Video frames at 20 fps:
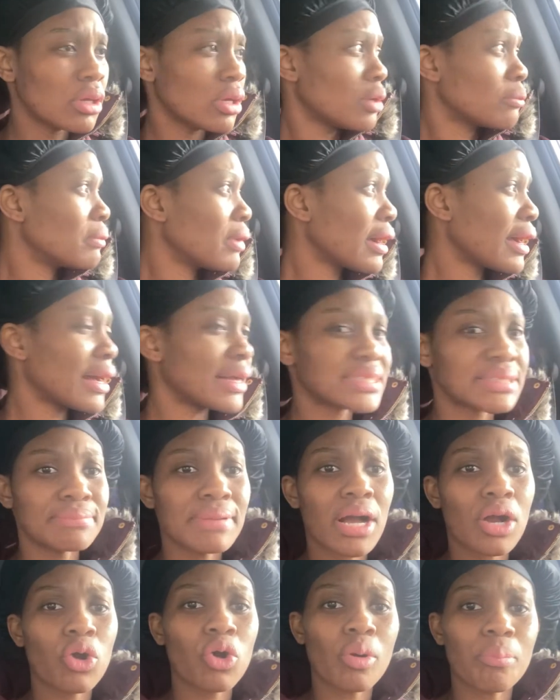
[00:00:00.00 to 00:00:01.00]
because me
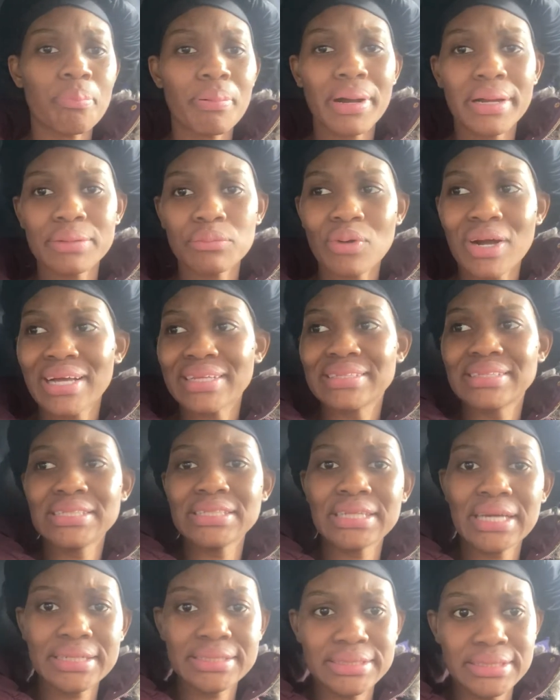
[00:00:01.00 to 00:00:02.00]
I go on one
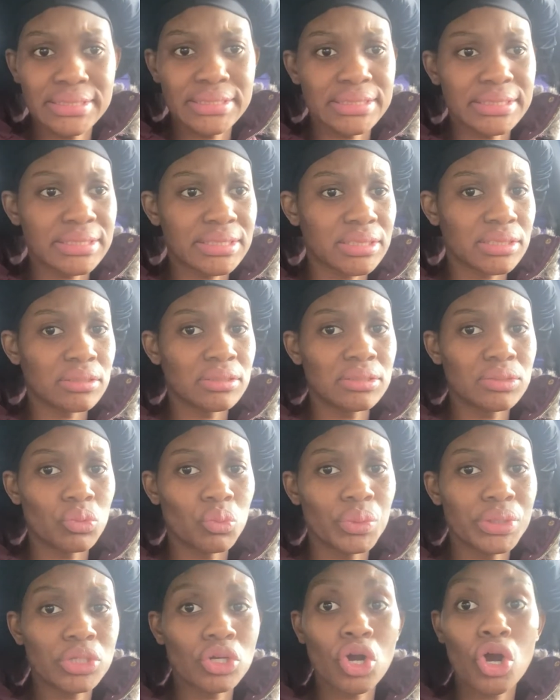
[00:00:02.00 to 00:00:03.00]
dinner date
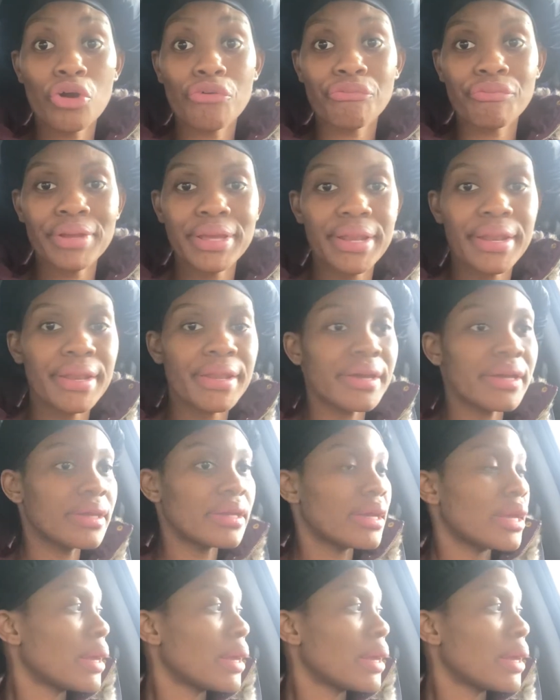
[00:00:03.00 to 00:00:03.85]
with Corinne,